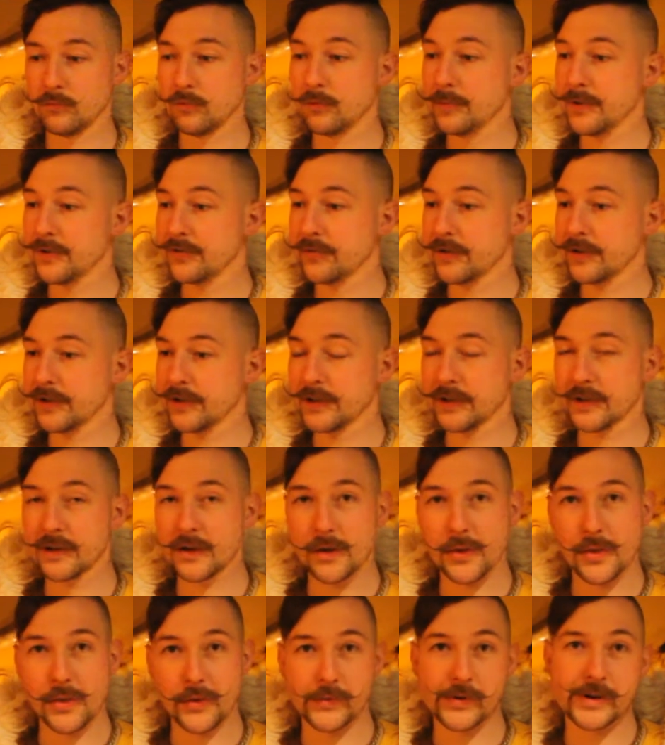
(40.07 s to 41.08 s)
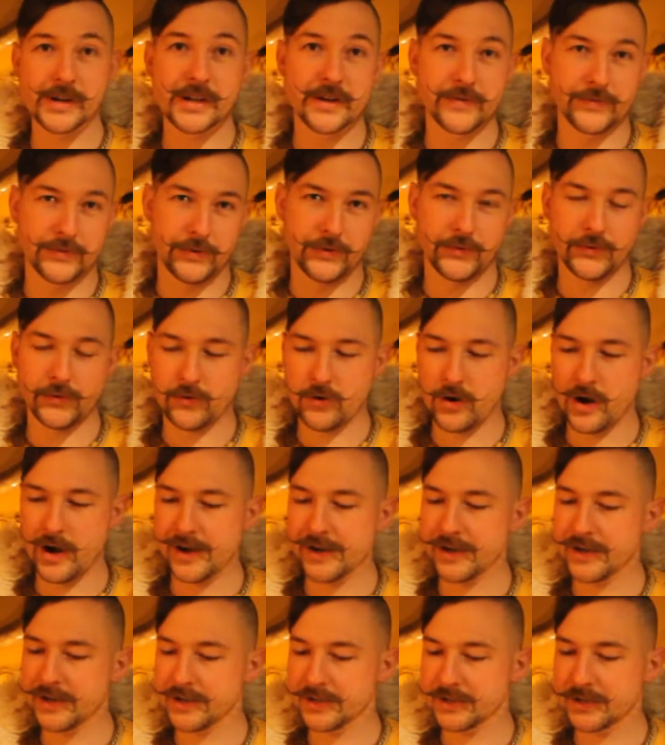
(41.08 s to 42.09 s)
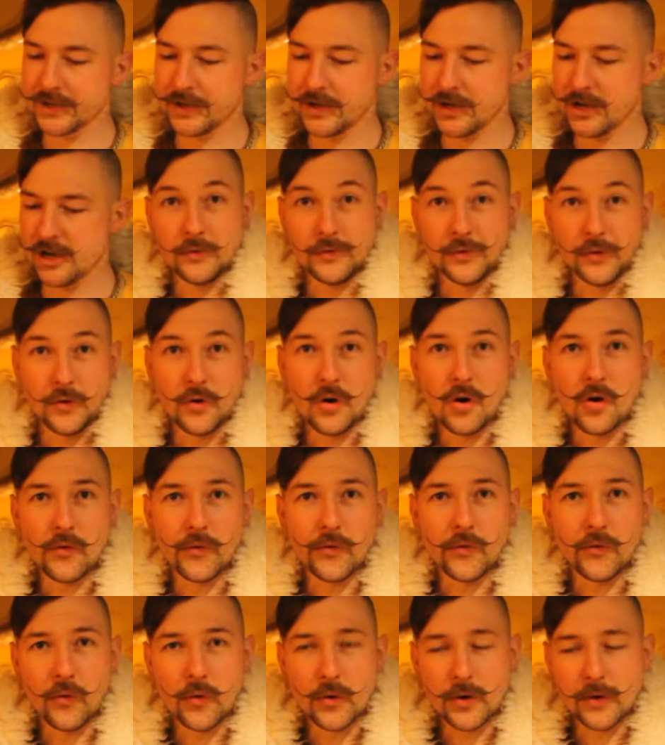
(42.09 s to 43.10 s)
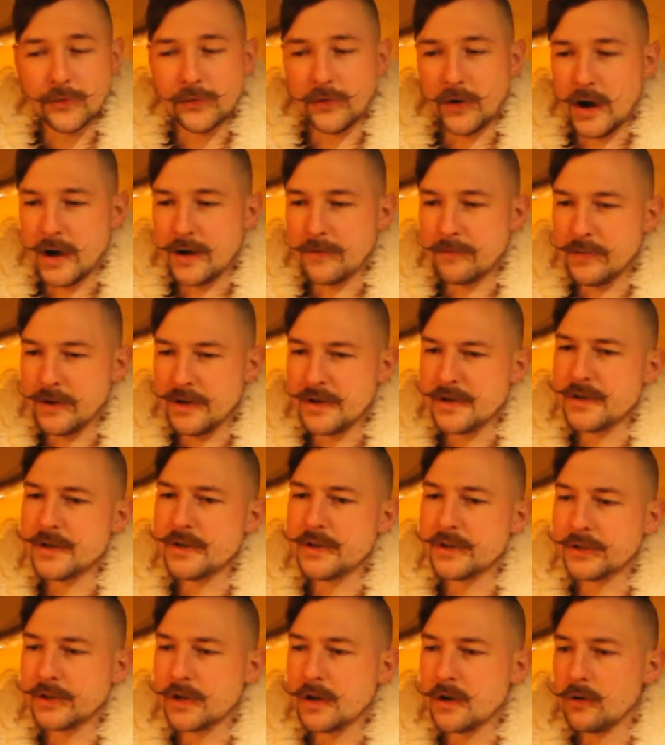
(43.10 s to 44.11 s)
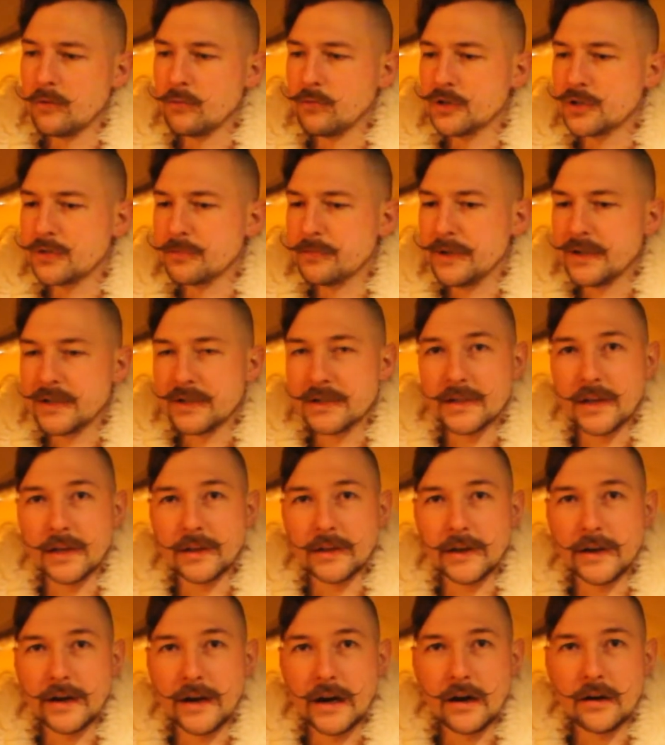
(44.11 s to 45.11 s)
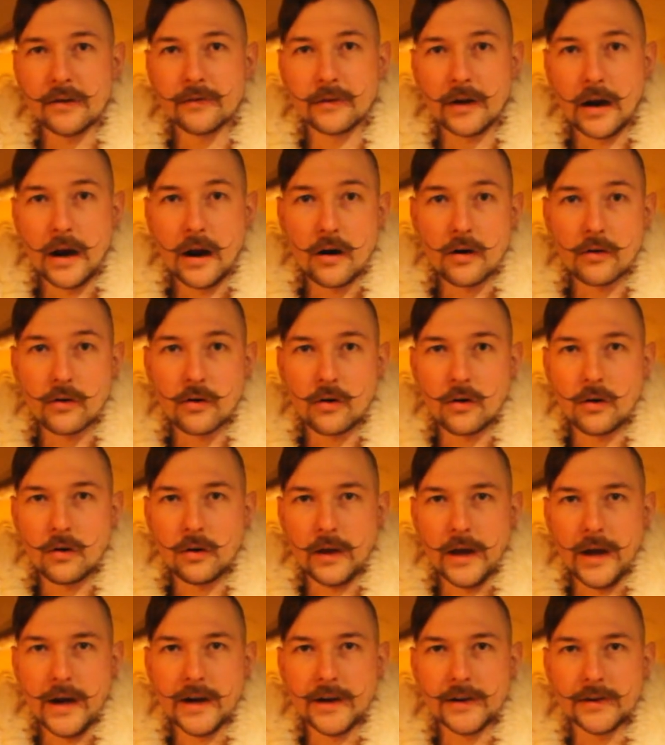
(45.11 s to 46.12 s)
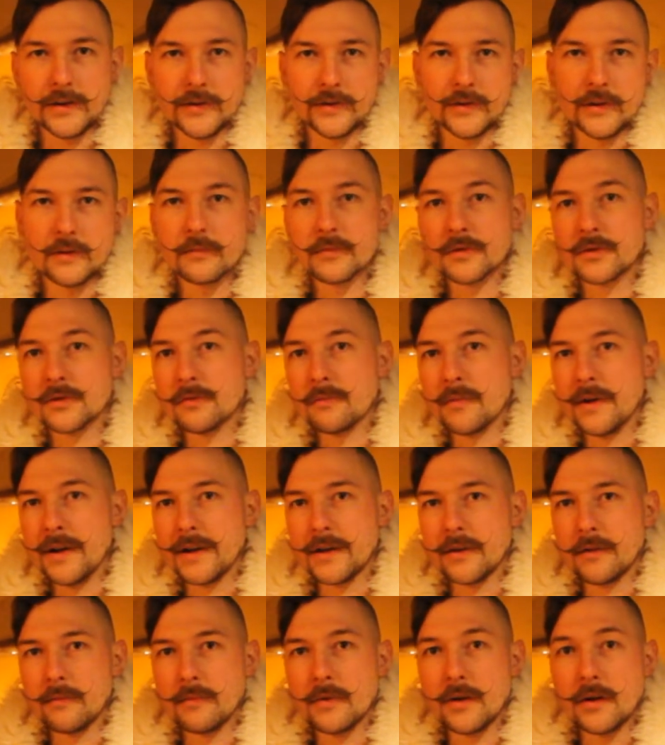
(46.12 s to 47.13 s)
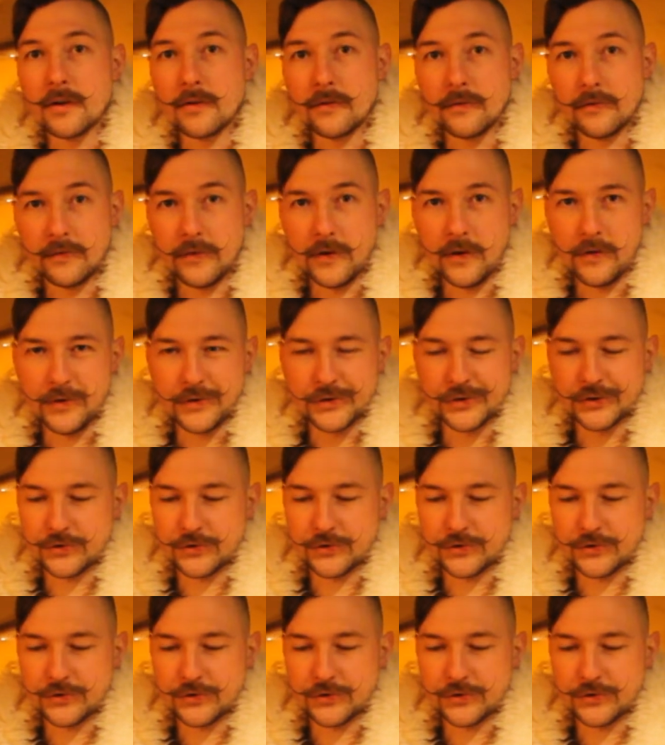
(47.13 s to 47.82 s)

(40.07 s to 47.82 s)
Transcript: We'll be drinking 3 different varieties. They're all fortified meads, which means that they have alcohol added to them to make them very